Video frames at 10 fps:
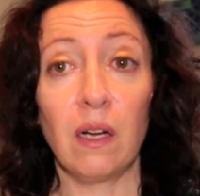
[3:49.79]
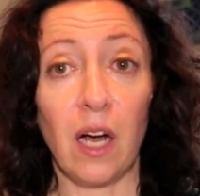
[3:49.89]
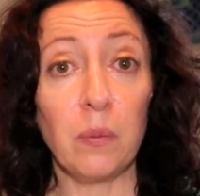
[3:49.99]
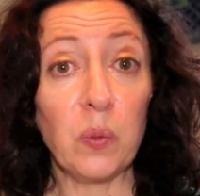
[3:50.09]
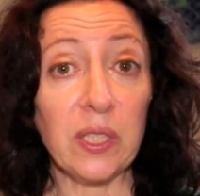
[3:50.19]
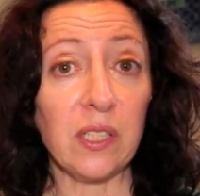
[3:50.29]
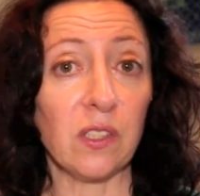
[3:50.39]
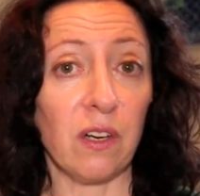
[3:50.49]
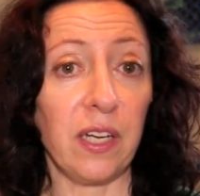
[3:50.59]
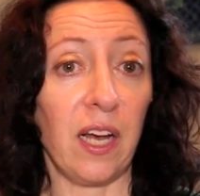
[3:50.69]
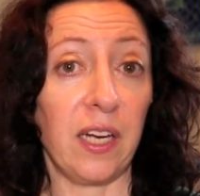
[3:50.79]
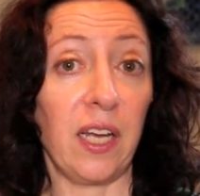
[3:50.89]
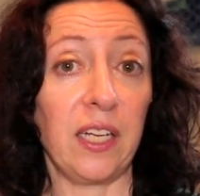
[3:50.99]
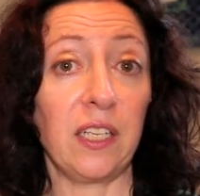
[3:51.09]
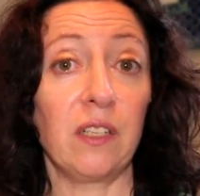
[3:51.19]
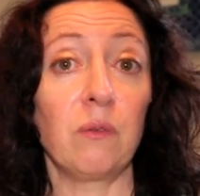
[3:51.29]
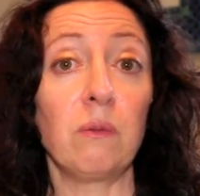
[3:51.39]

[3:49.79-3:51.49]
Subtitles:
I'm really sorry, honey, I didn't